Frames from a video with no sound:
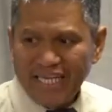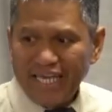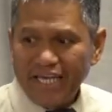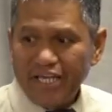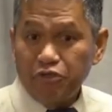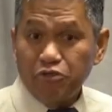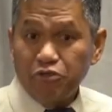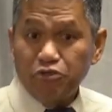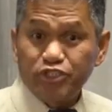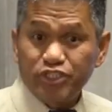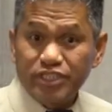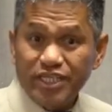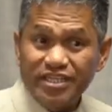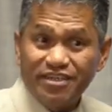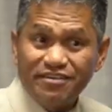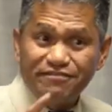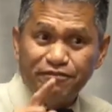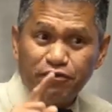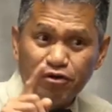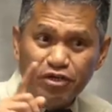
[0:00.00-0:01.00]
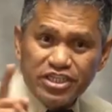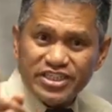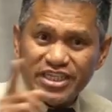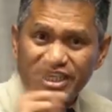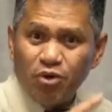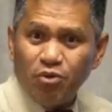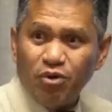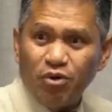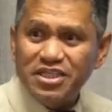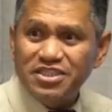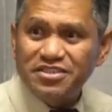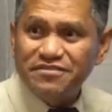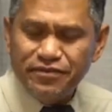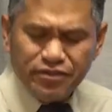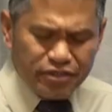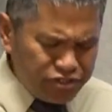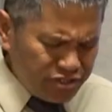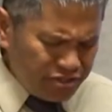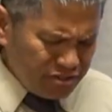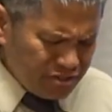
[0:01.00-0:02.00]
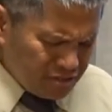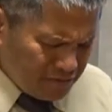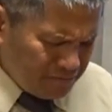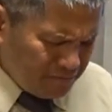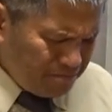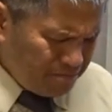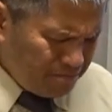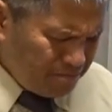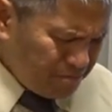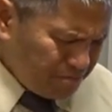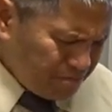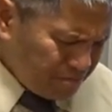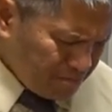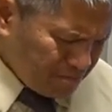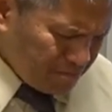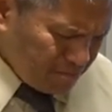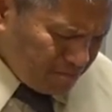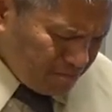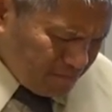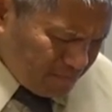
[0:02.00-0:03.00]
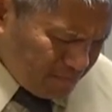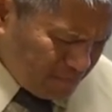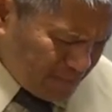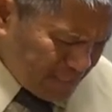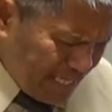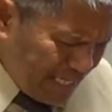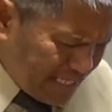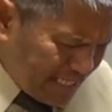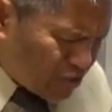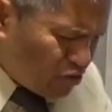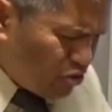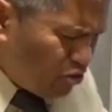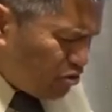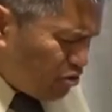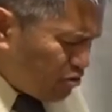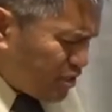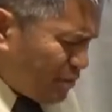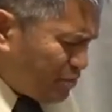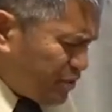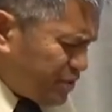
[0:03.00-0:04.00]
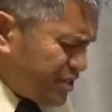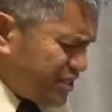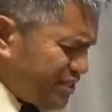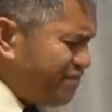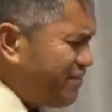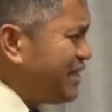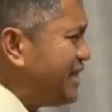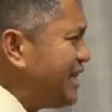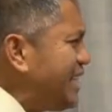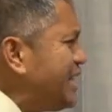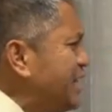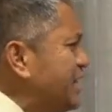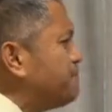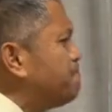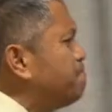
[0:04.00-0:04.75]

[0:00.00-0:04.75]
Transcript: You see the foolish and the wise virgins? Let's go to chapter 17.